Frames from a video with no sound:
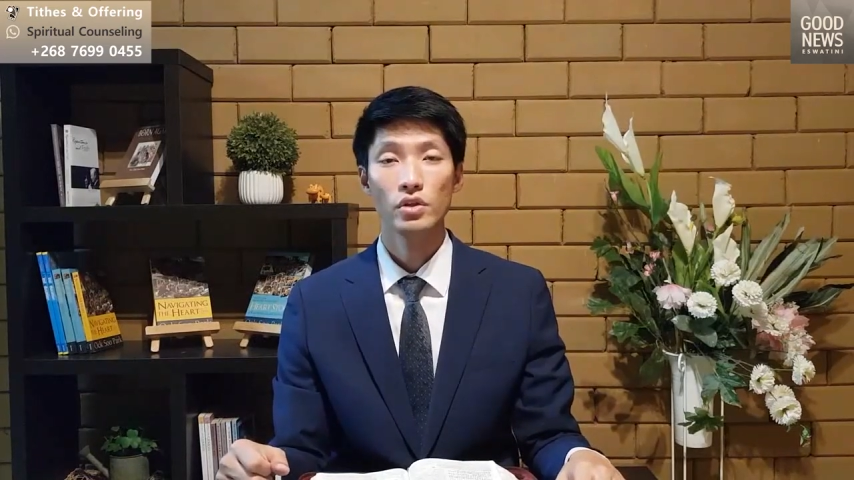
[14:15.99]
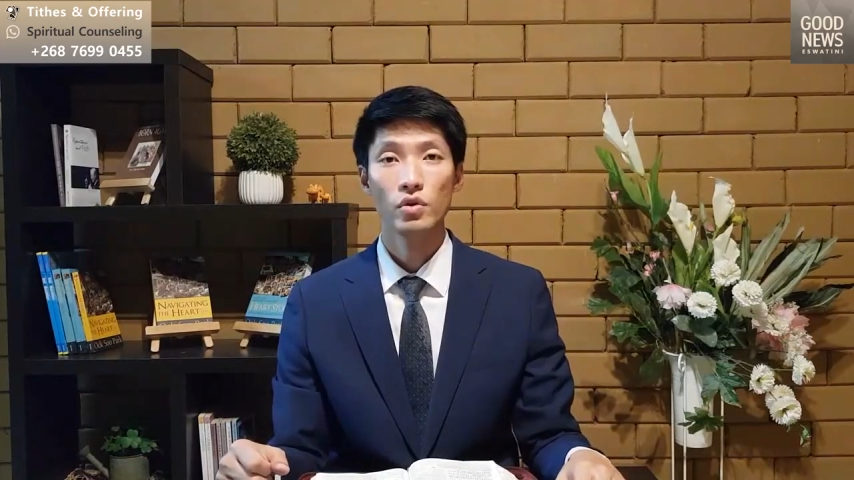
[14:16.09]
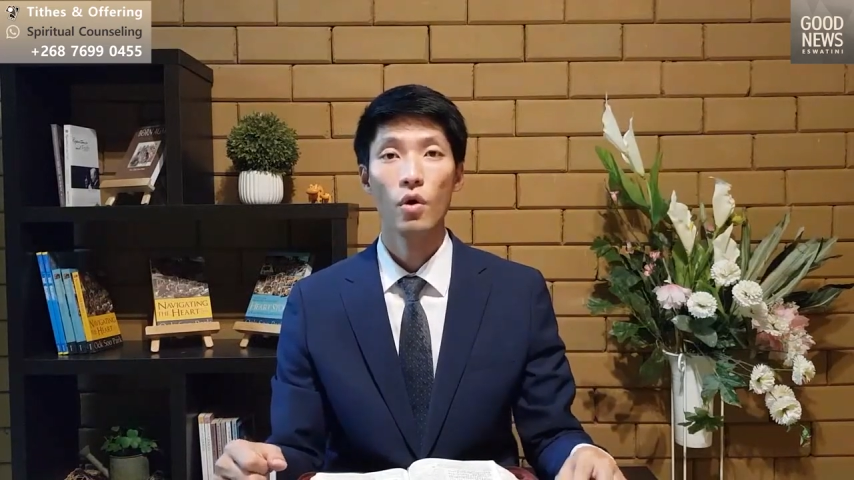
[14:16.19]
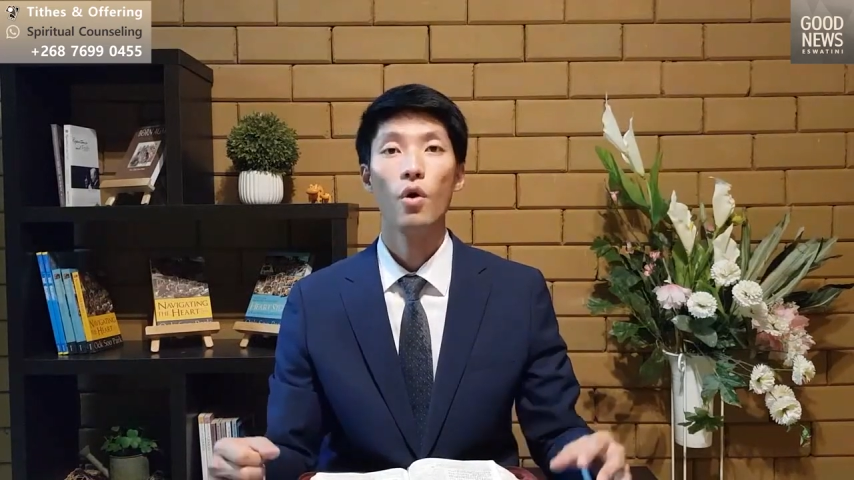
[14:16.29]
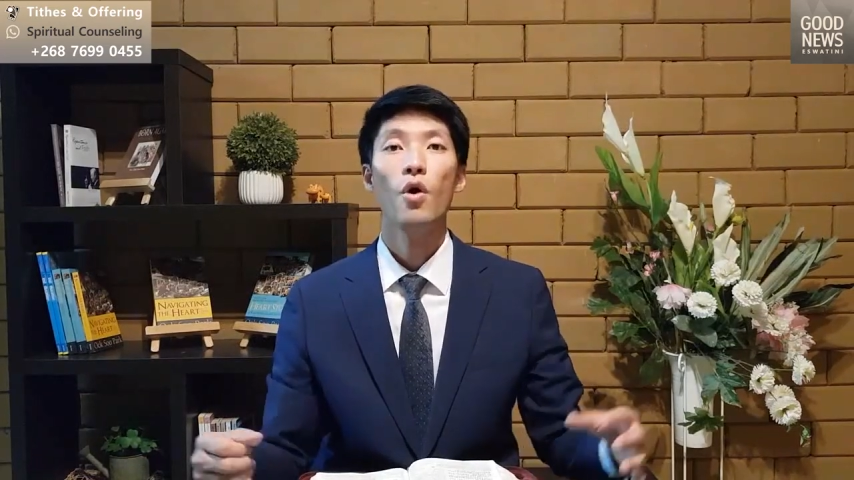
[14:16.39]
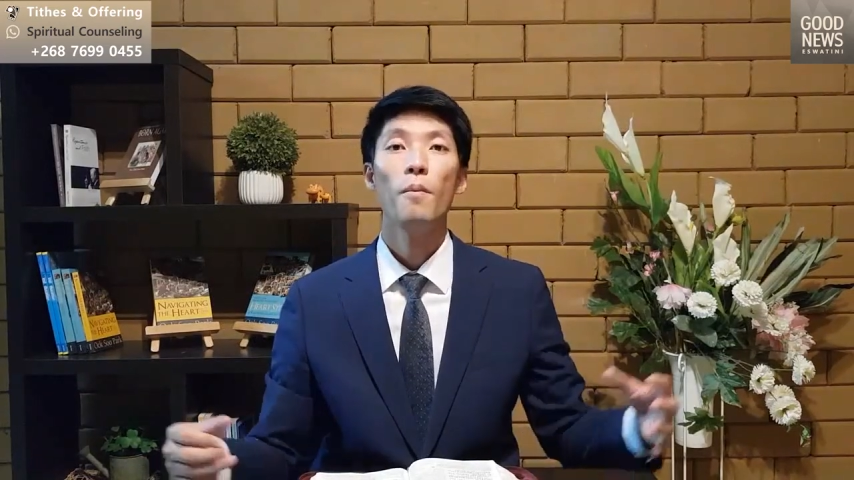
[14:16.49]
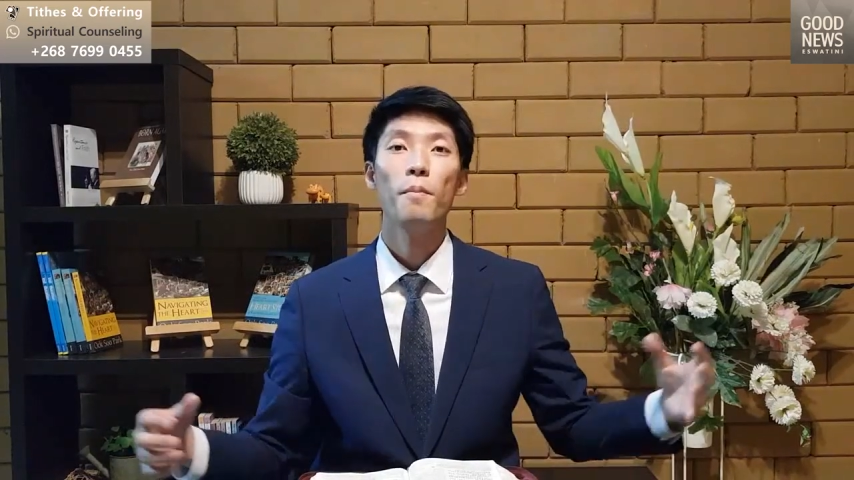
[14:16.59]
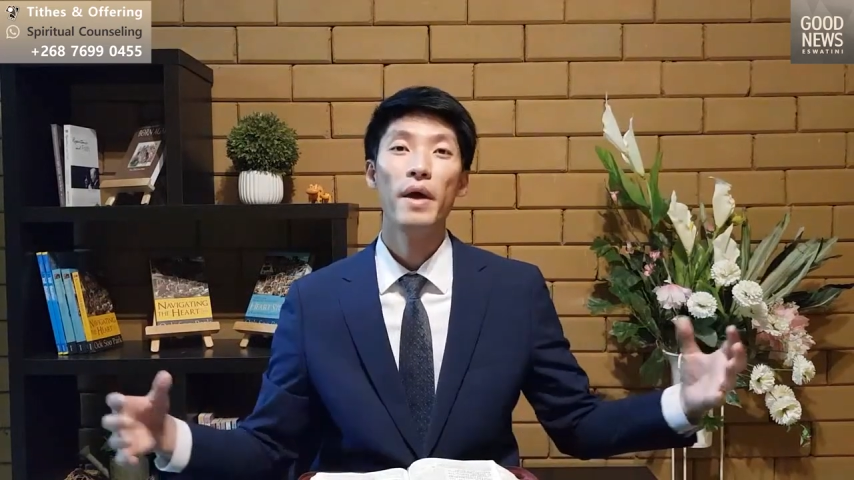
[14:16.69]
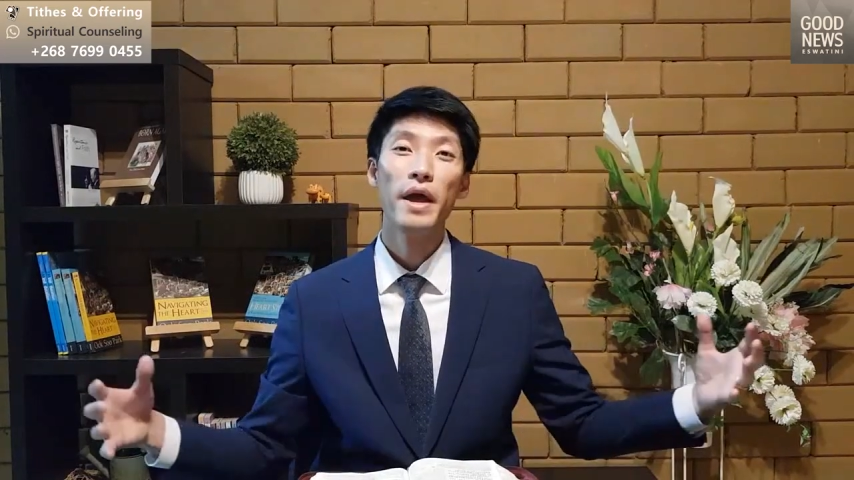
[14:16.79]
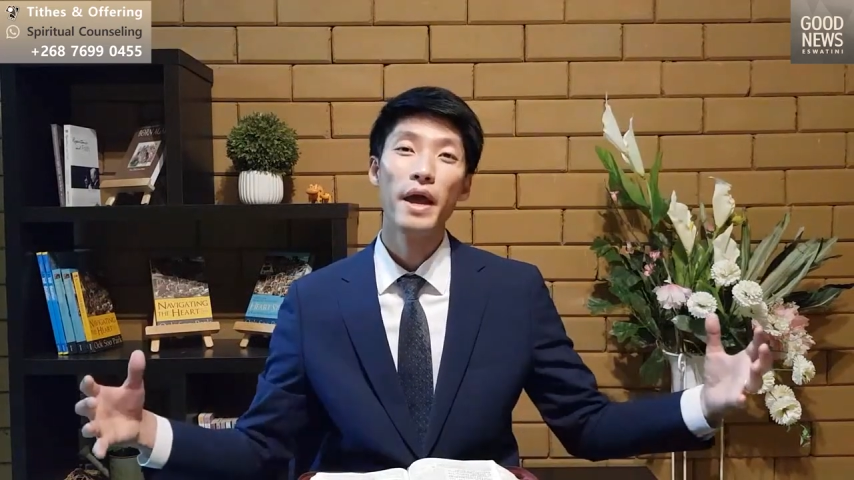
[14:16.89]
So
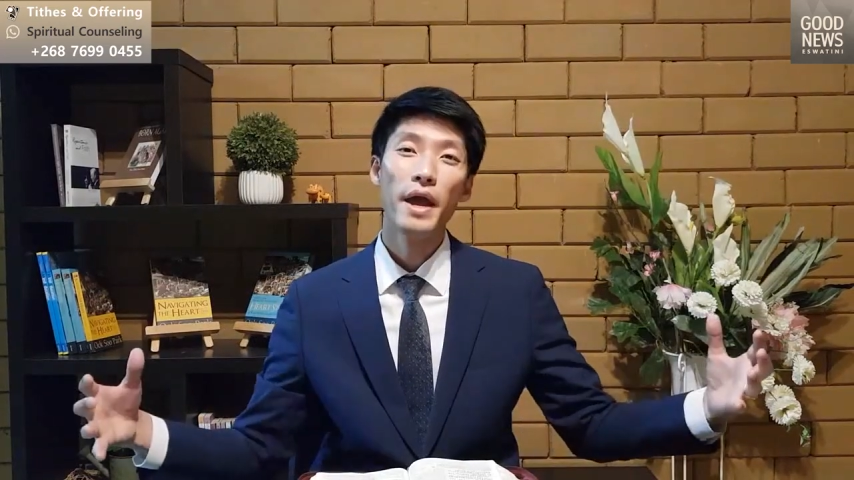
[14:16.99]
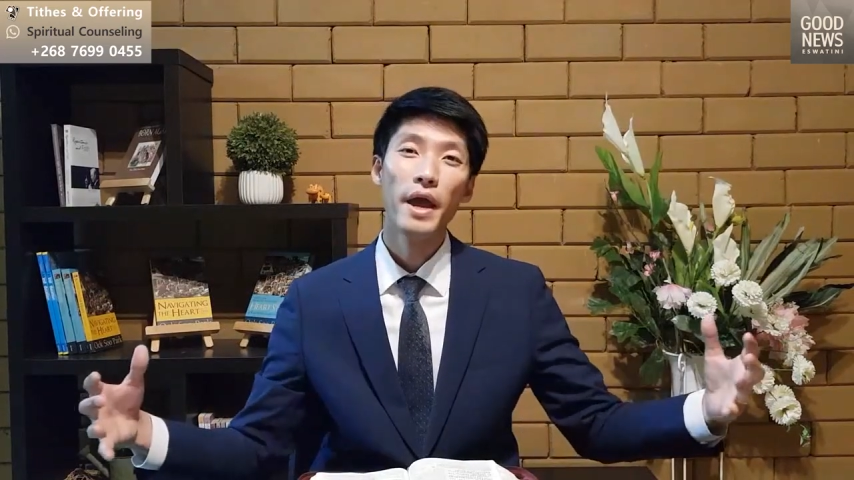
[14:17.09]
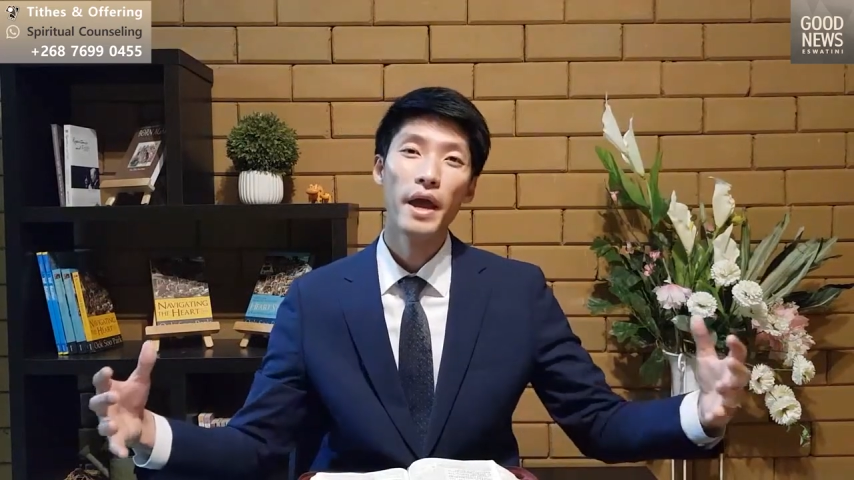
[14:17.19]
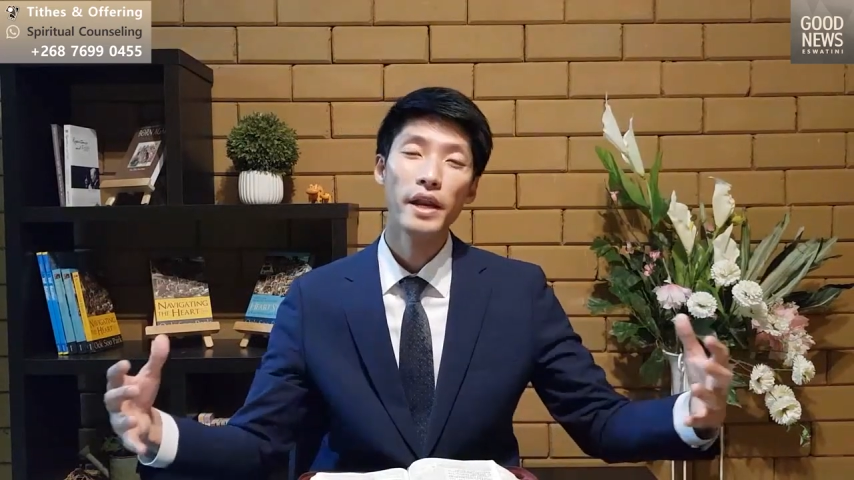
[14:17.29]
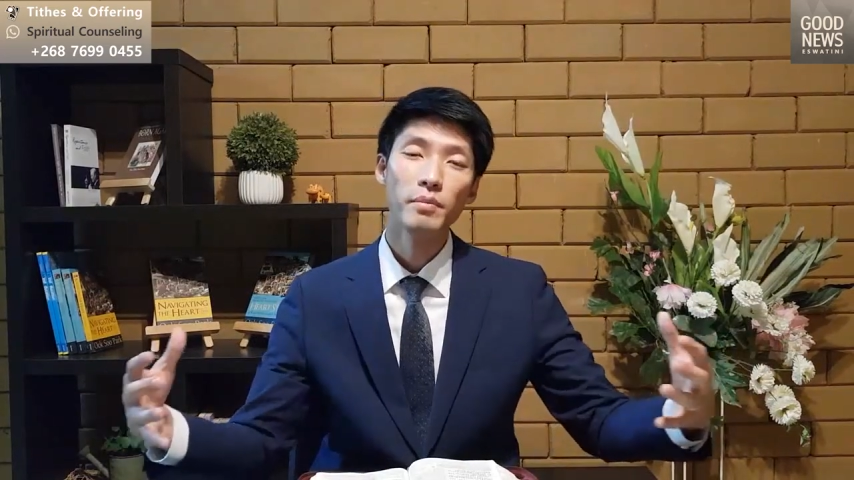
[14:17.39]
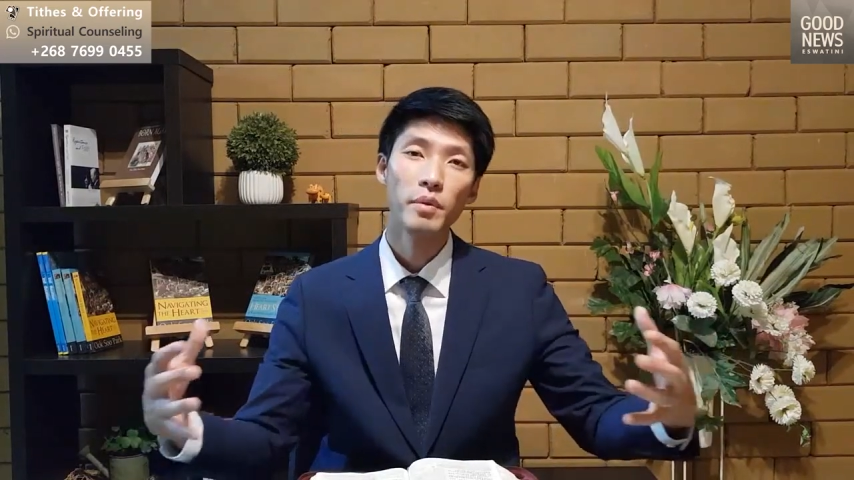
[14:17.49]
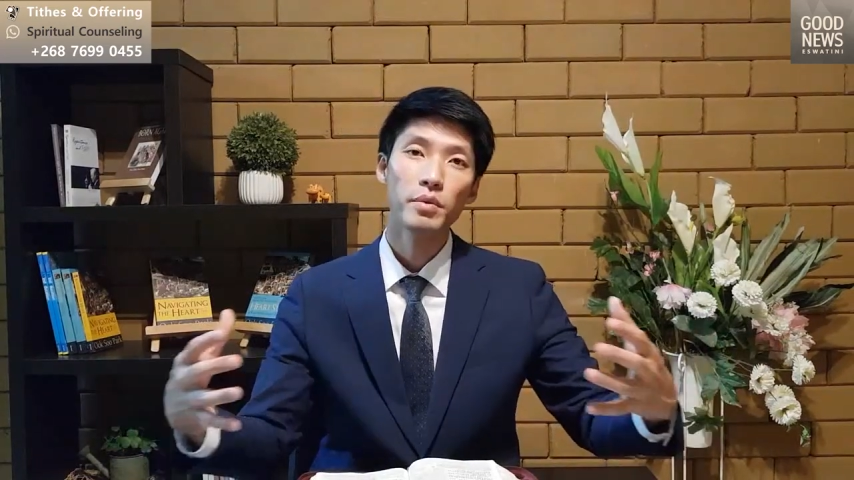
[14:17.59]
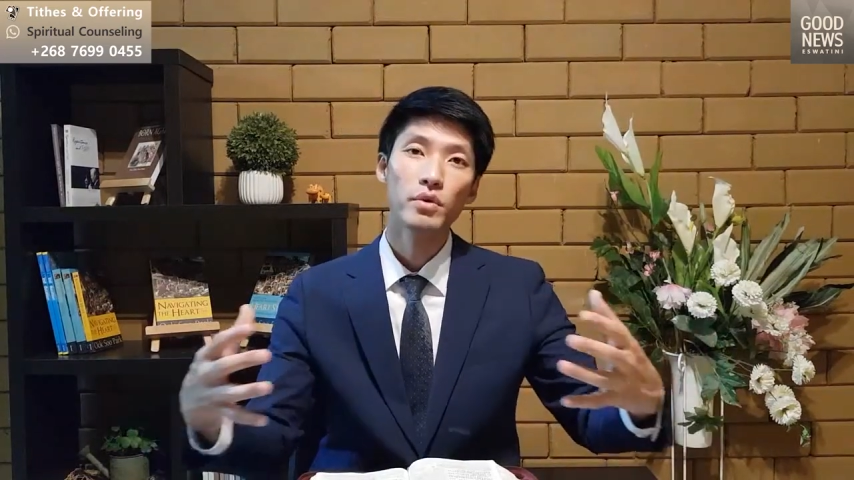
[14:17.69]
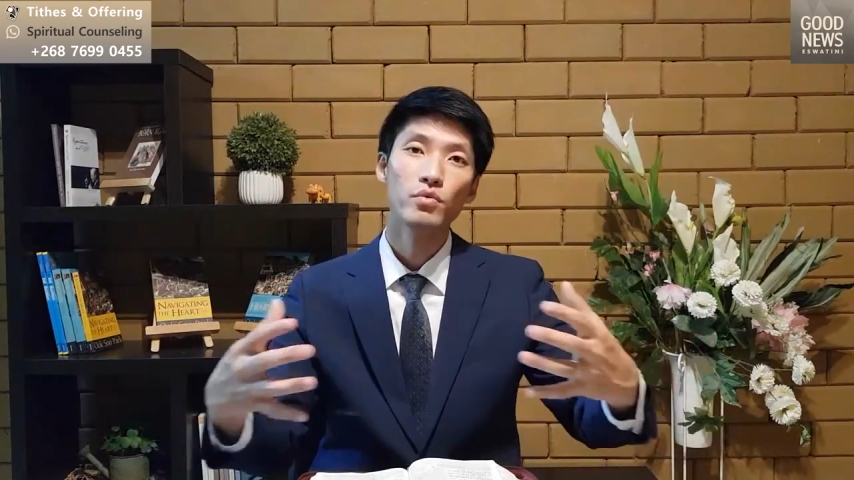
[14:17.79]
many people